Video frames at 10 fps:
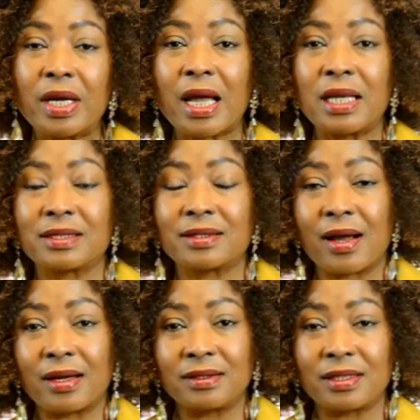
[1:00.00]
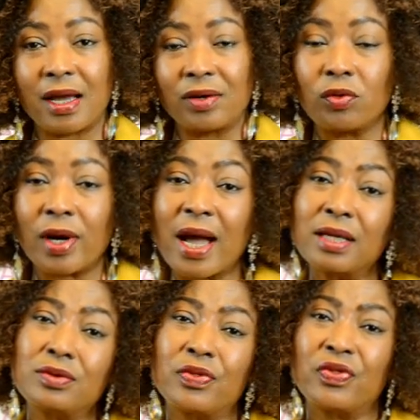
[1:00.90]
get started, we'd
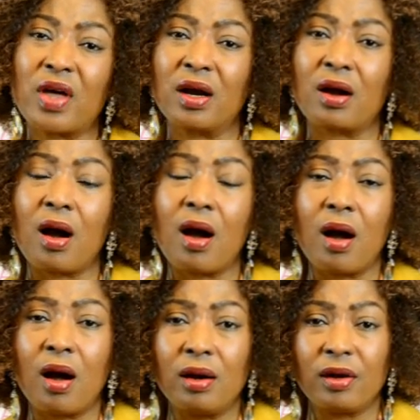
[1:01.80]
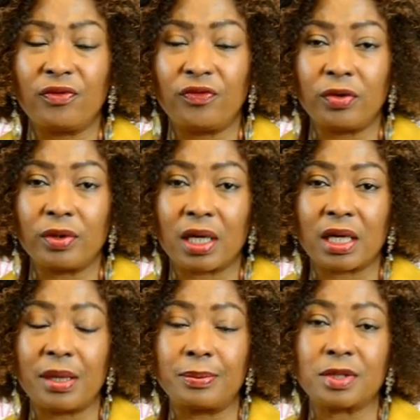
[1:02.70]
like to thank all of you that
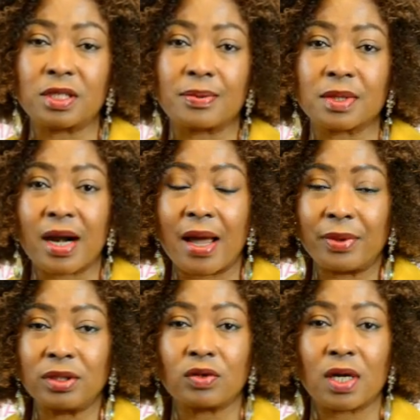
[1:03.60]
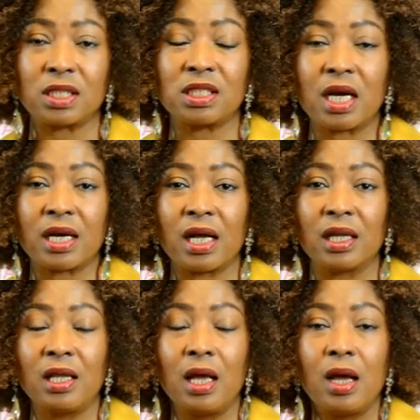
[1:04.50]
keep subscribing to our
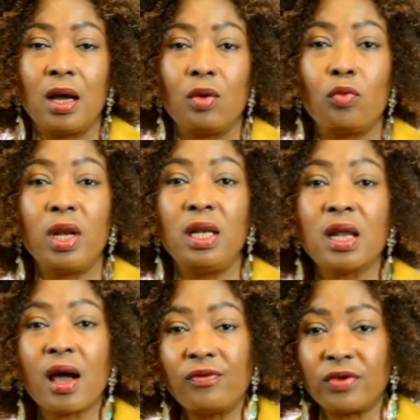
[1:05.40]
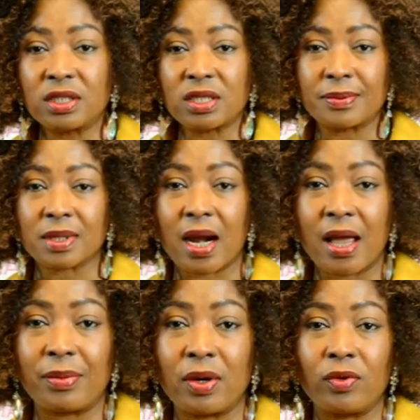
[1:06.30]
channel. We love you
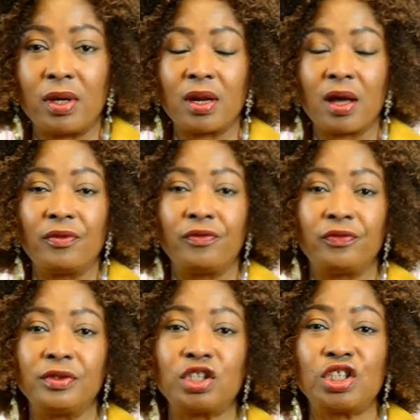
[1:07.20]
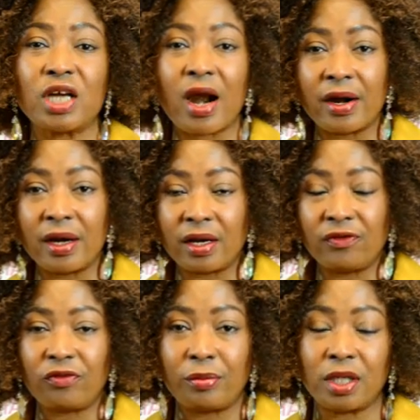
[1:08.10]
subscribing, we love sharing
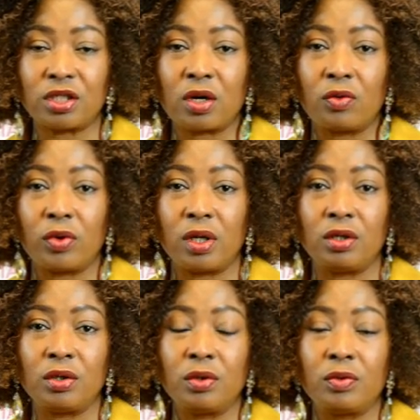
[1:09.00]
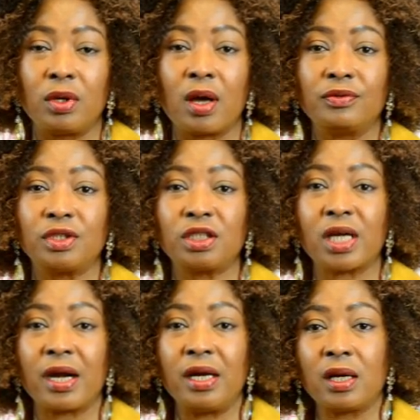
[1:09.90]
information with you, we love
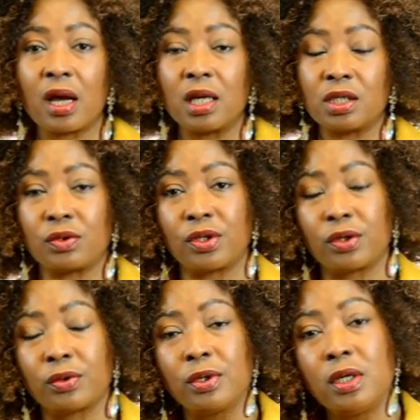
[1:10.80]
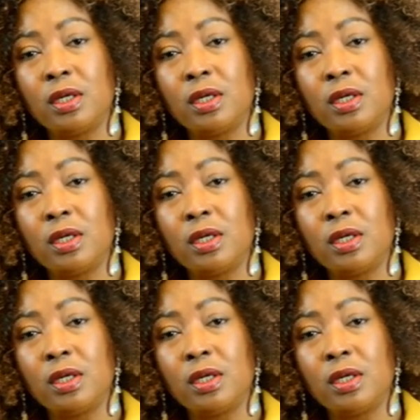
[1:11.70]
sharing knowledge with you.